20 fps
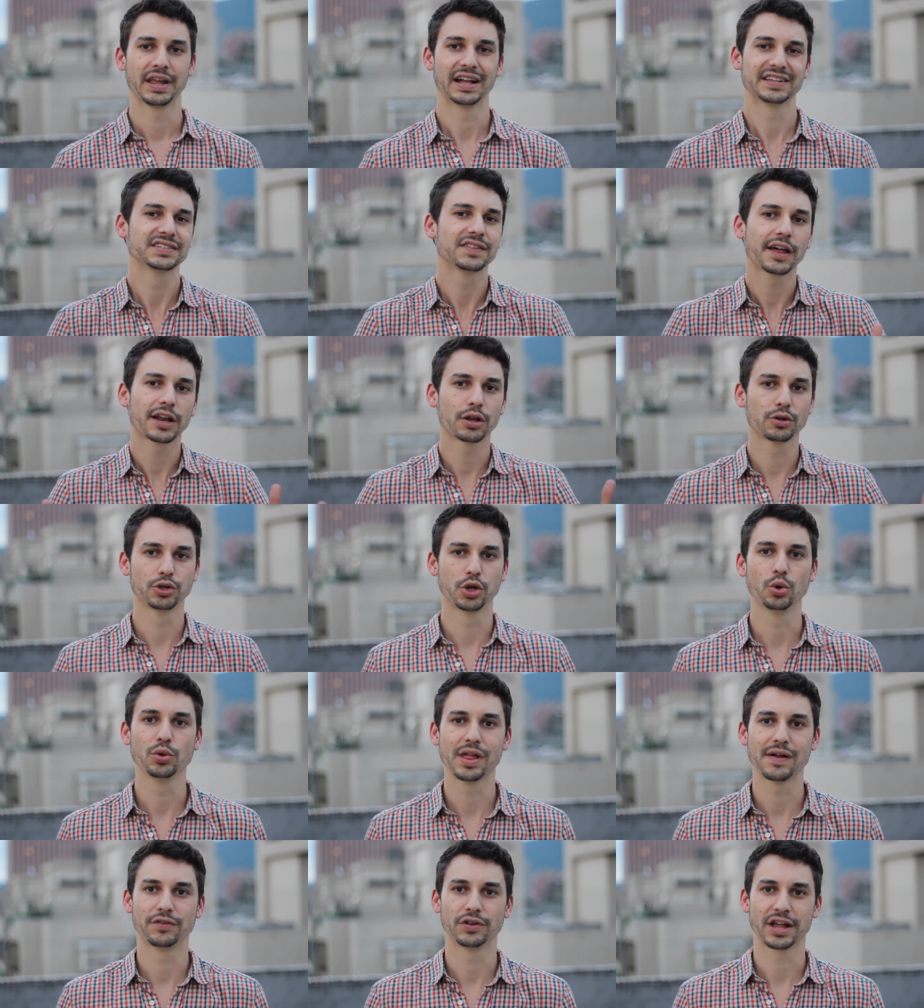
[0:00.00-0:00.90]
It's a lot of
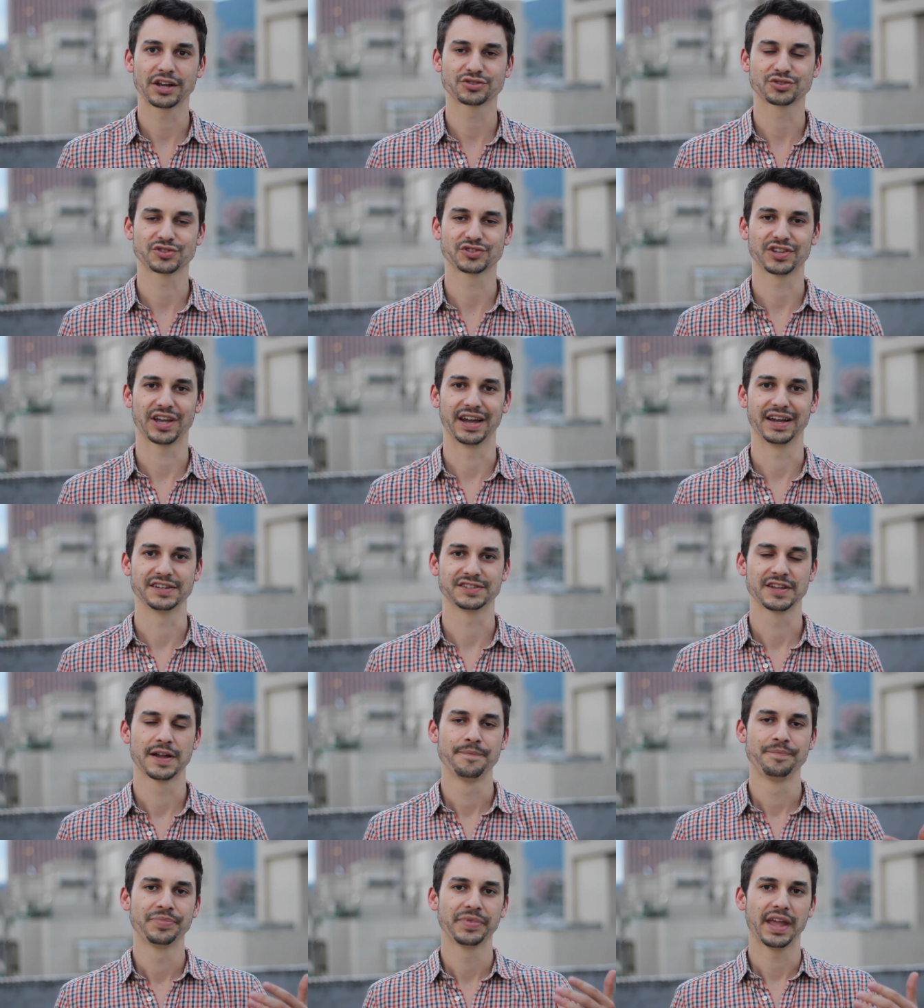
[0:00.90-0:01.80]
low level
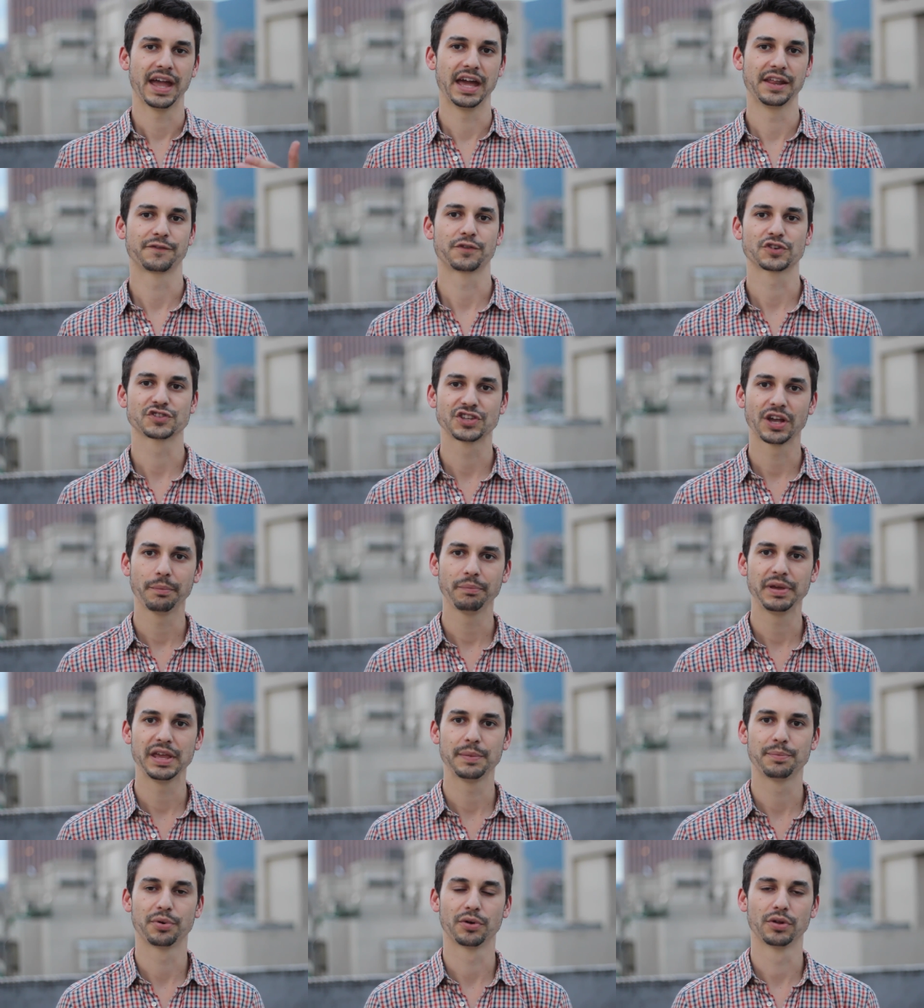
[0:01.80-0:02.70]
exercise. And for some
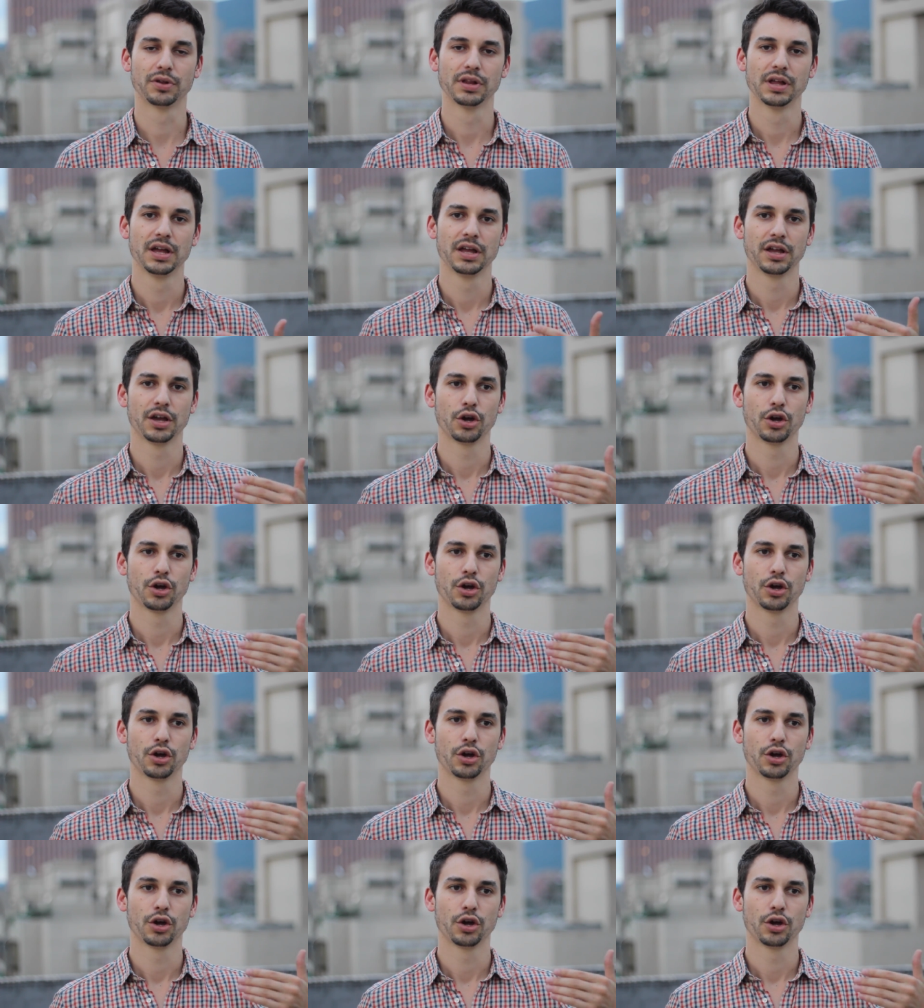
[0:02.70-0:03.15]
people,